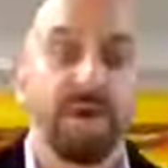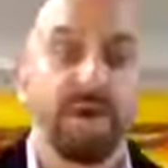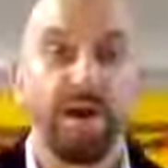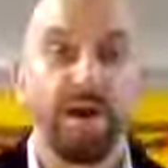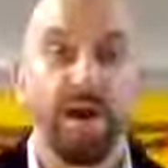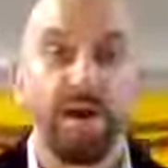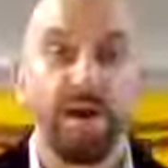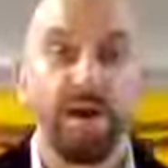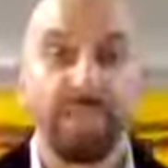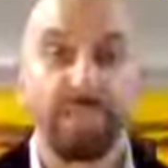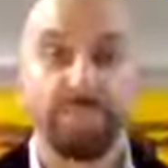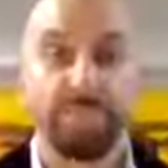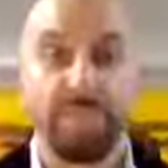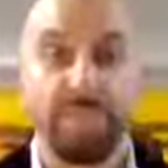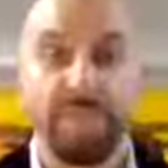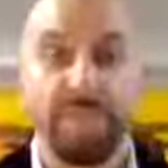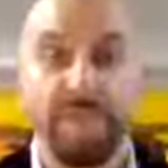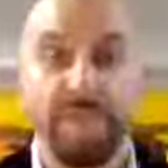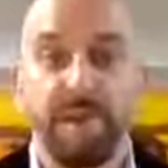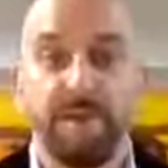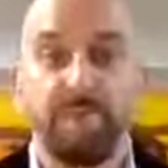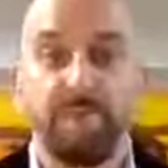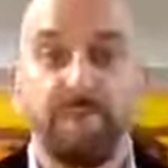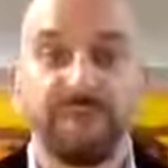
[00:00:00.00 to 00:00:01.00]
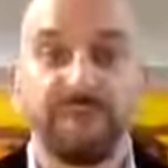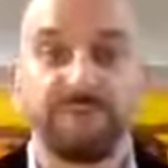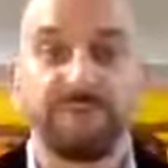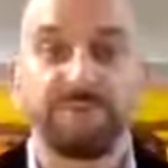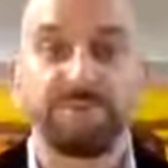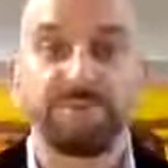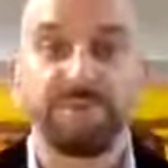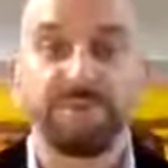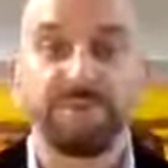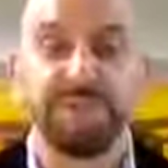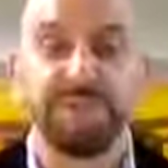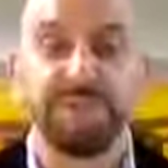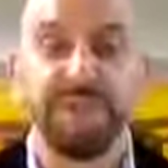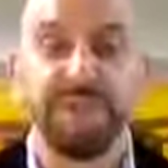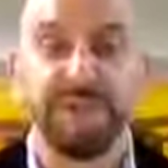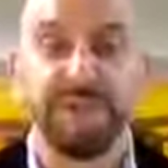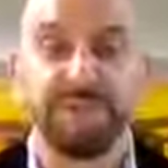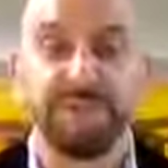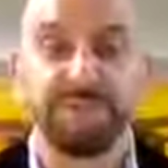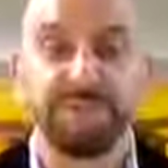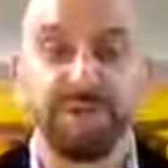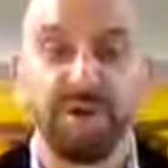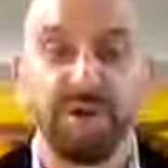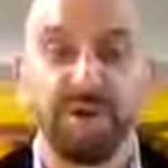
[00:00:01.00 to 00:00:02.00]
And once you see
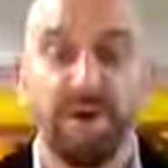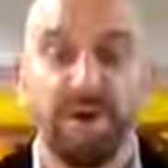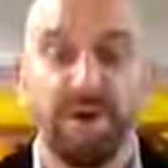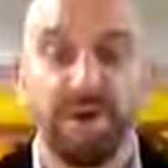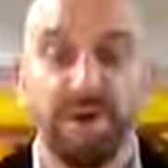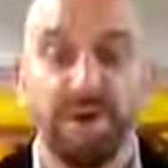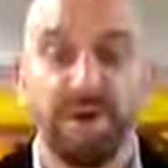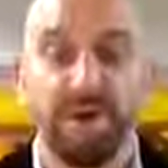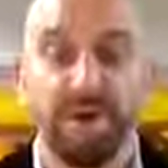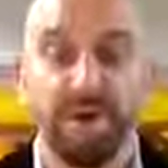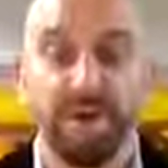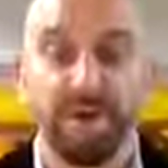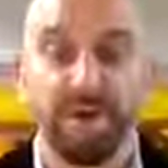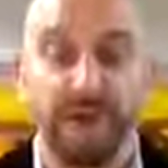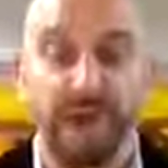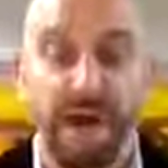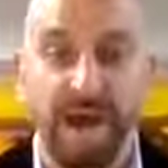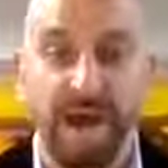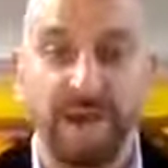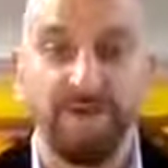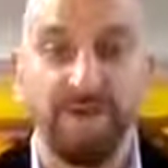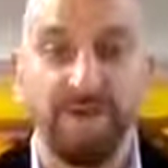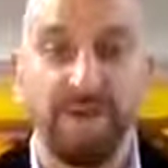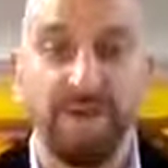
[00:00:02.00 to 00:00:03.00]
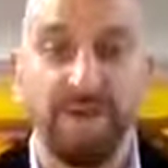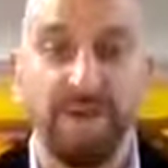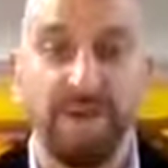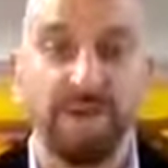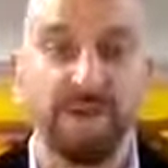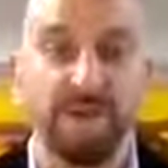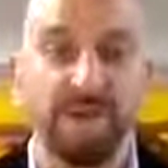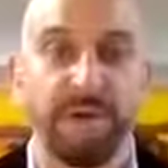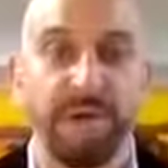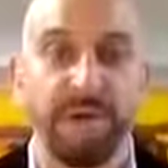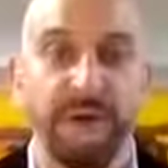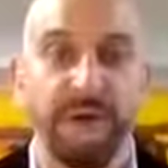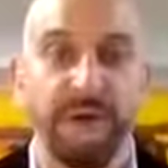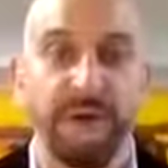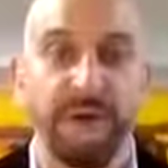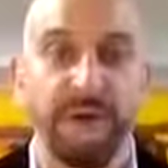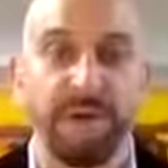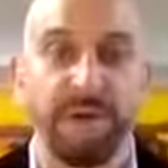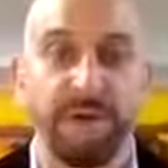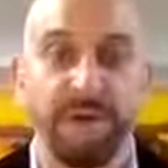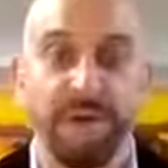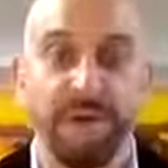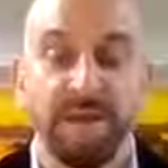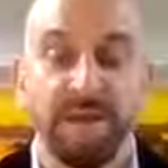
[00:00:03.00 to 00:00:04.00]
us live in the public
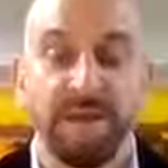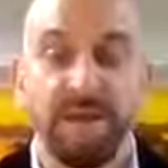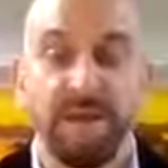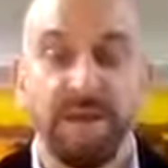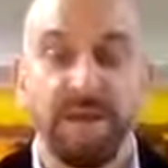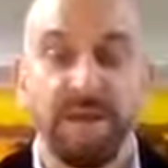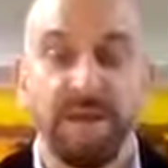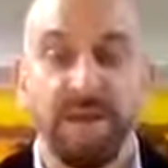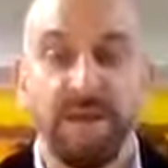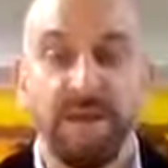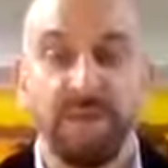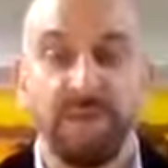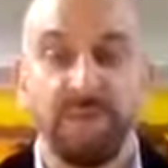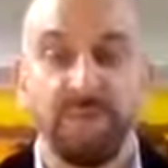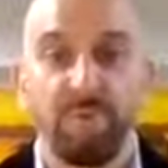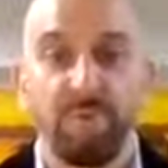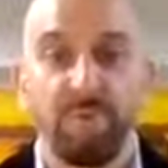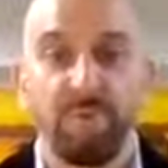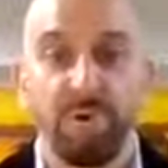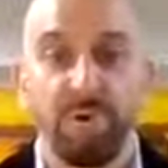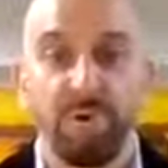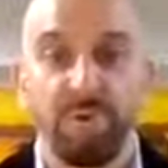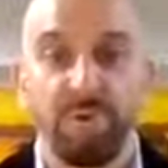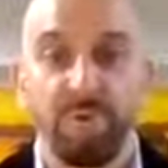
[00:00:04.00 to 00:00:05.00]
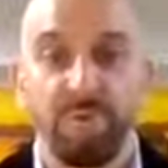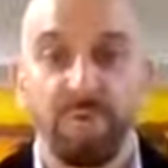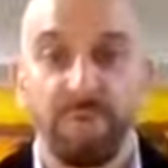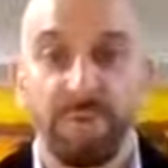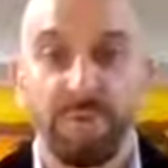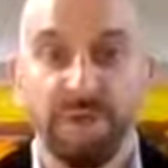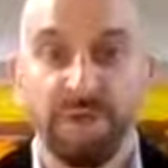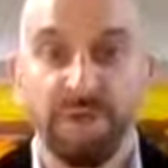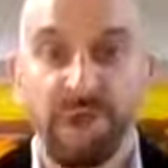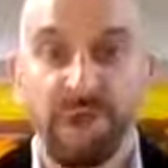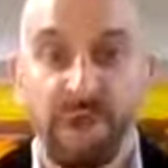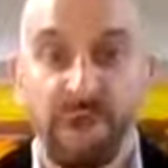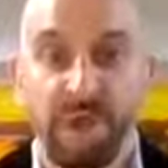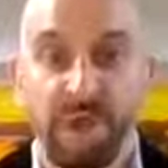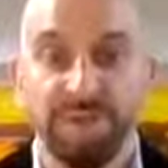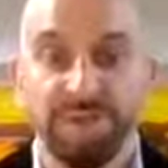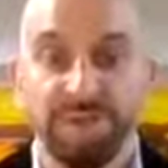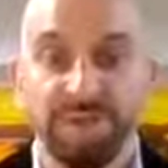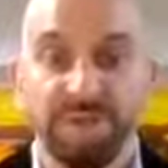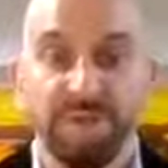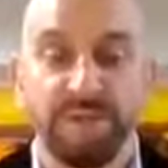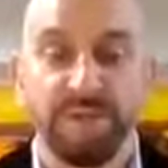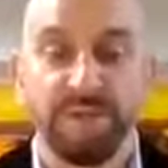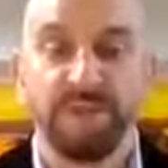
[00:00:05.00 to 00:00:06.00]
eye, when we
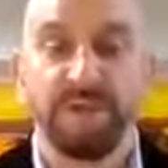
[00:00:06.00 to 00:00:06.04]
launch,